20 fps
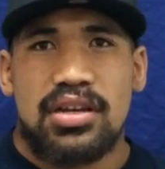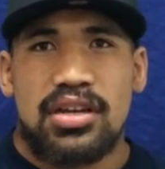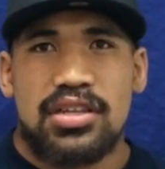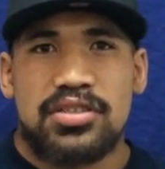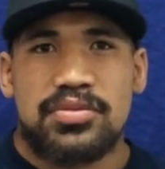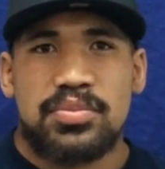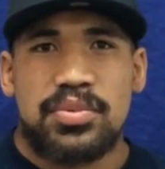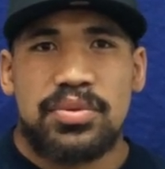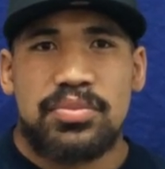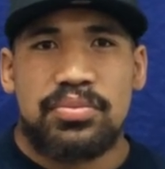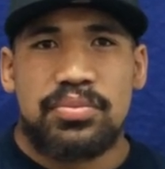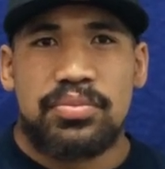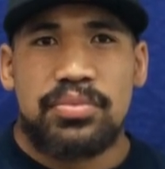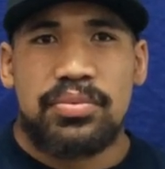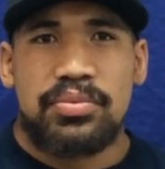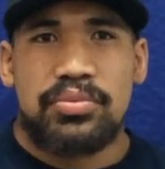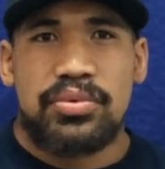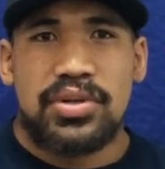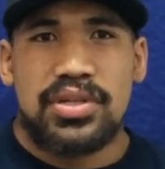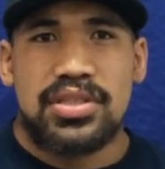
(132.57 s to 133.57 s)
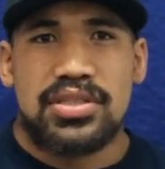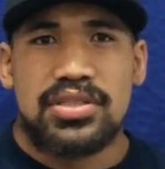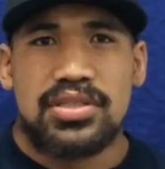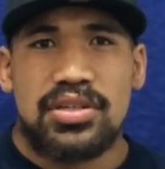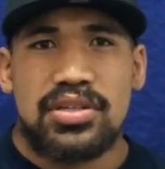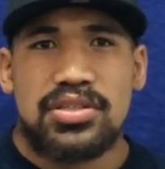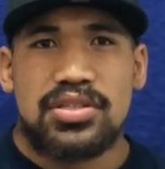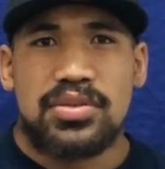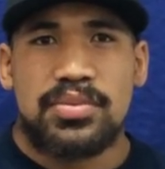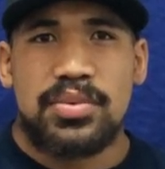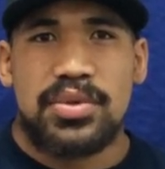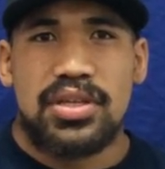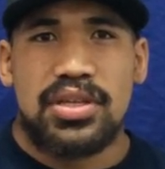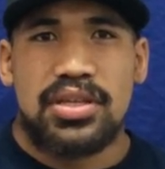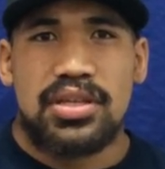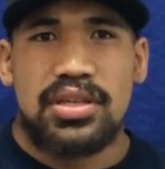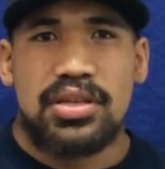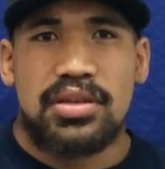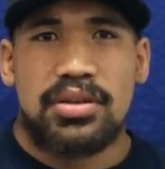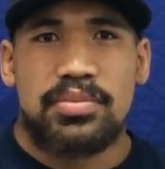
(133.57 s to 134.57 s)
I was pretty stoked to
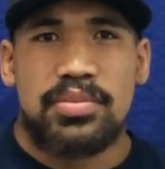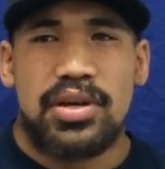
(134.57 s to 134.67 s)
be